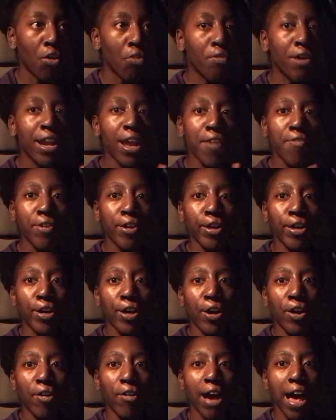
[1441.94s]
whenever
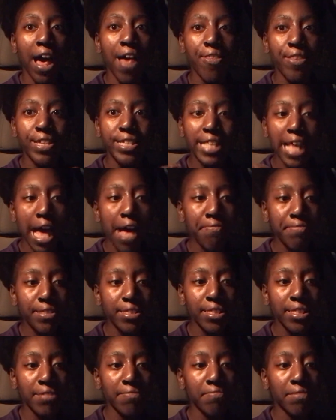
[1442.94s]
ago had this
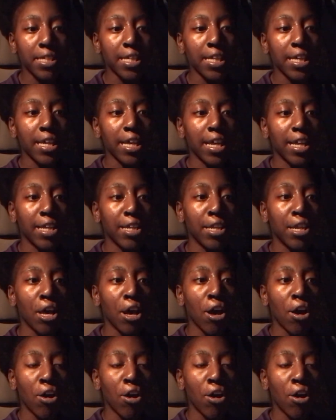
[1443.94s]
happened to me and,